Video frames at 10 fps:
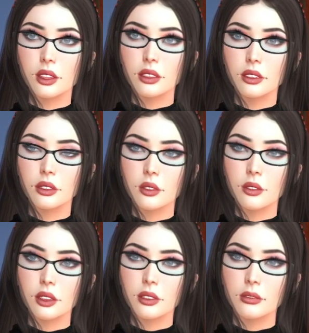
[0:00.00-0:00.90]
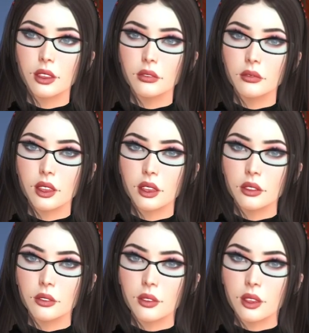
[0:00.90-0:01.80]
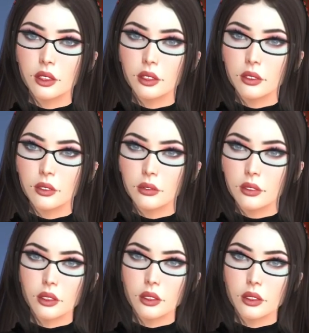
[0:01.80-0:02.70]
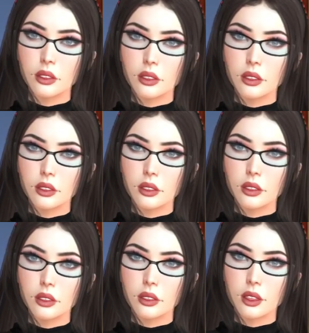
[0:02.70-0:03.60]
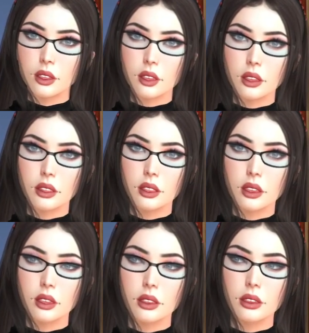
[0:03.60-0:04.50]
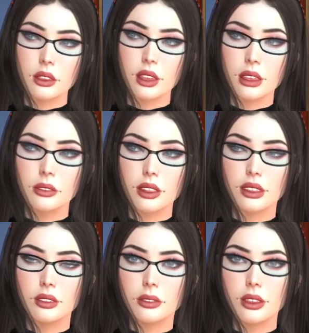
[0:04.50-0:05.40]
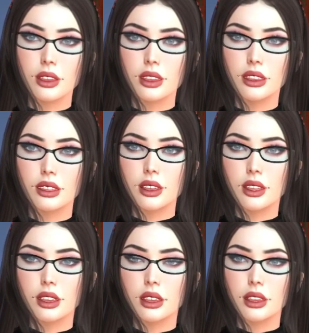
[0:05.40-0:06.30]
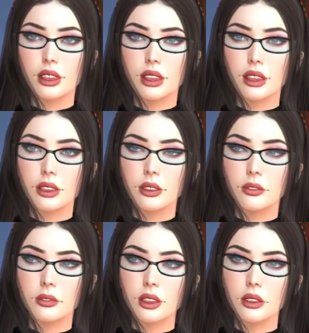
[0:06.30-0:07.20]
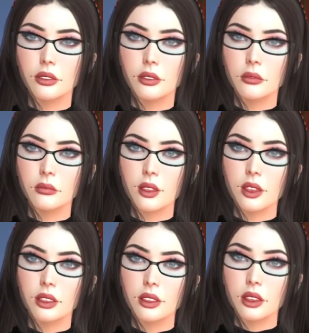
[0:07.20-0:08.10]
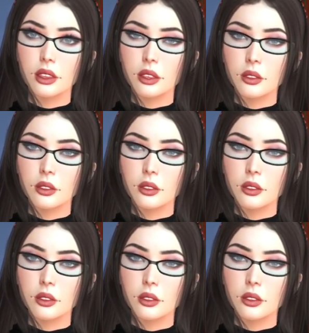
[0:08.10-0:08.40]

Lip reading: not to try to talk to a person with an empty profile is they didn't make the effort for me to have an easy way of I aming them.